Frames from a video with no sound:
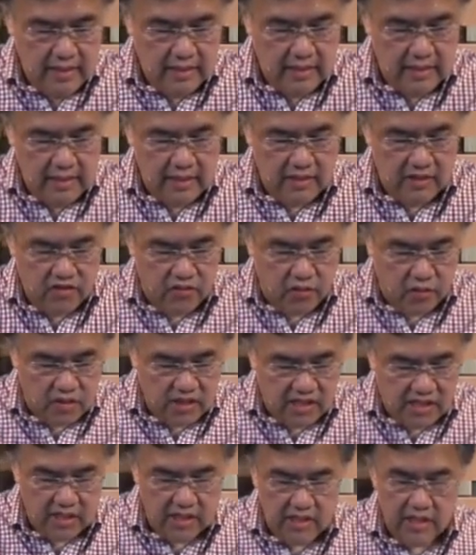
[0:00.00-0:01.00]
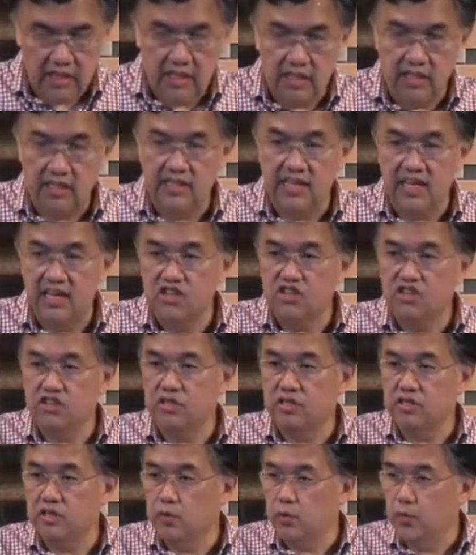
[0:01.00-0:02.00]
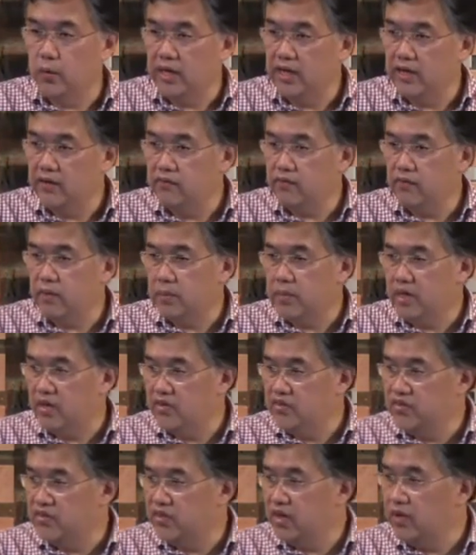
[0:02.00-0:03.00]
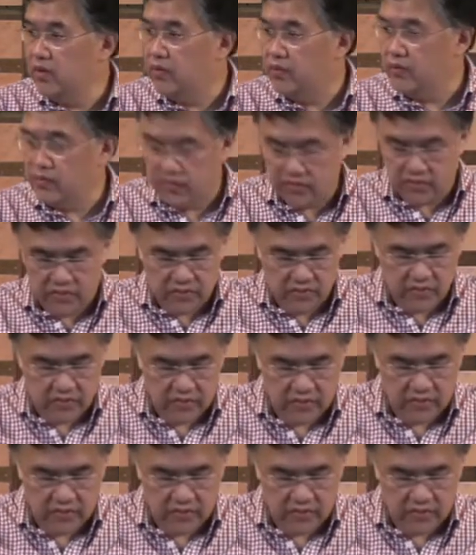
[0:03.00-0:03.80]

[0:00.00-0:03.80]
it's for turning attention away from ourselves